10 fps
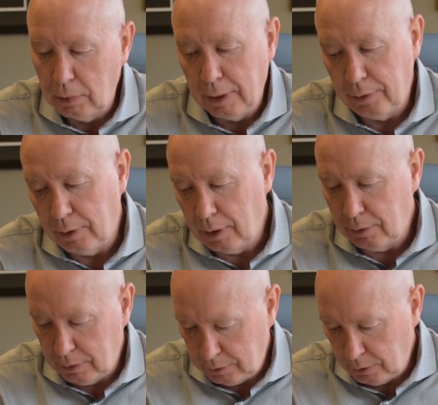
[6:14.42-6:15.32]

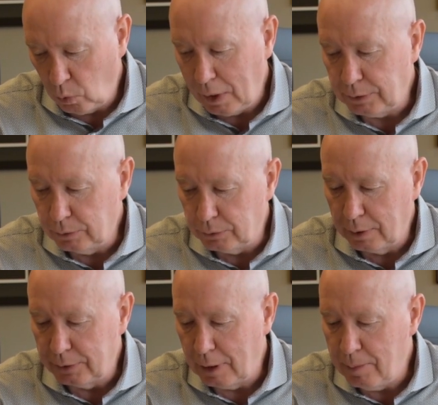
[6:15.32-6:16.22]
the question was
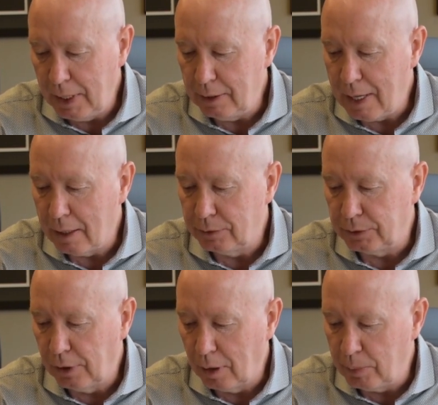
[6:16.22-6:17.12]
on to say many
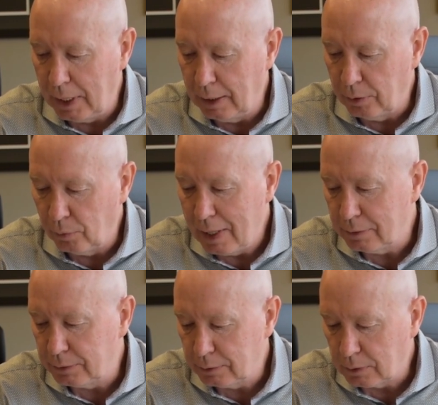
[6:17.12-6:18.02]
tenants are not paying the
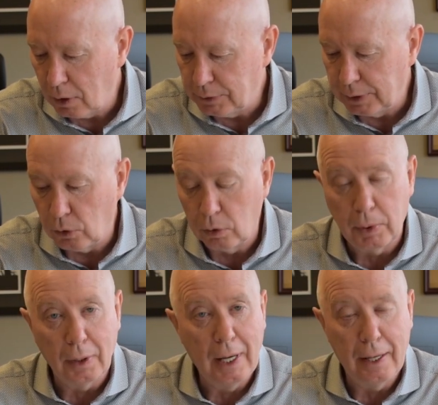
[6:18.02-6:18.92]
rents, causing
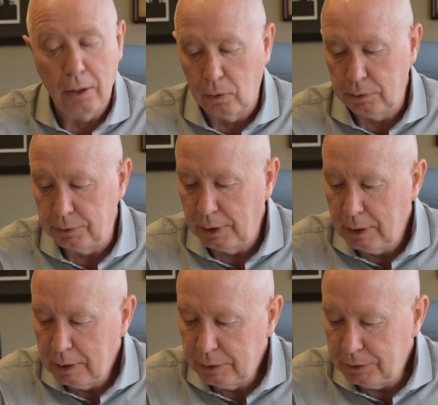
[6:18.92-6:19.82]
corporate landlords
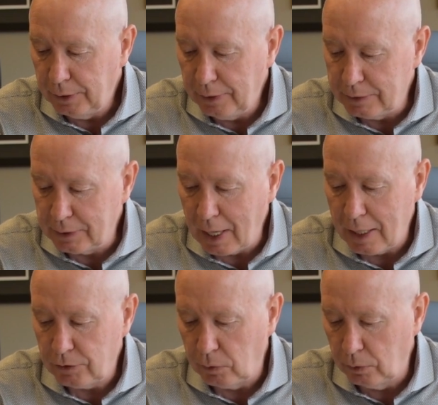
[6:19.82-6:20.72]
serious
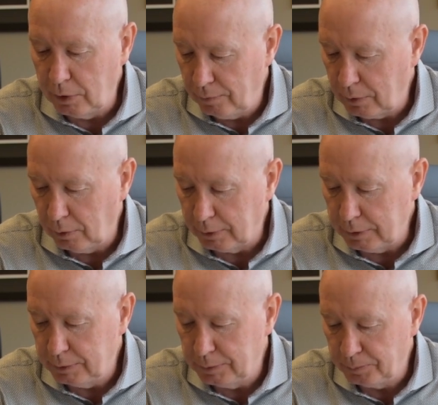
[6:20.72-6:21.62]
cash flow
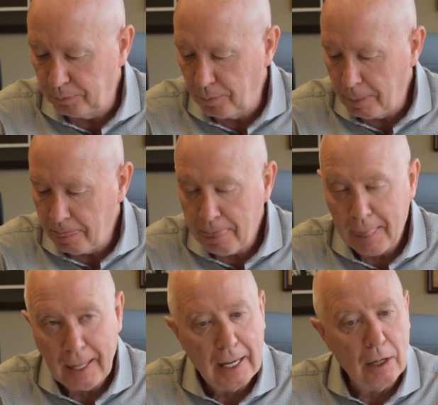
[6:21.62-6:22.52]
difficulties.
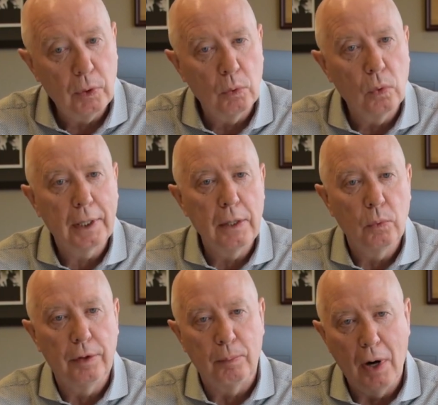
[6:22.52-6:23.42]
And we're working
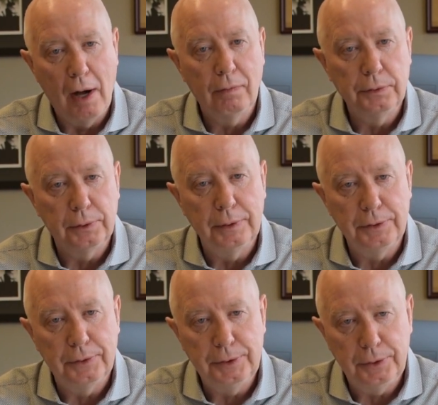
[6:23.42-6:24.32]
with the province in
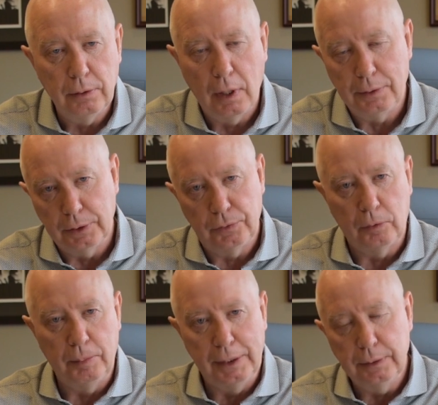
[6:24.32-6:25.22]
this issue, not just
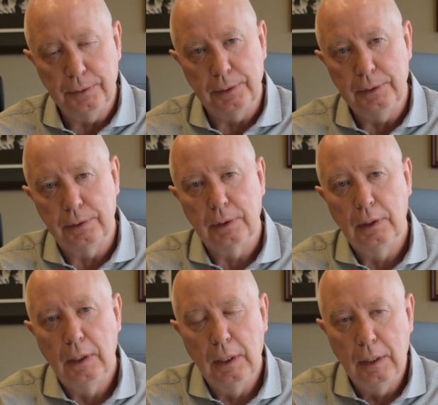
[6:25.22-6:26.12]
for businesses,
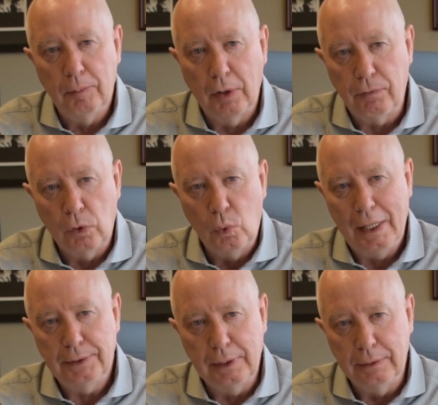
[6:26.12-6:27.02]
but for
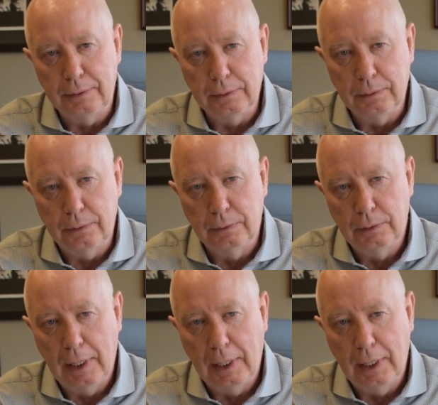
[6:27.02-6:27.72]
residences.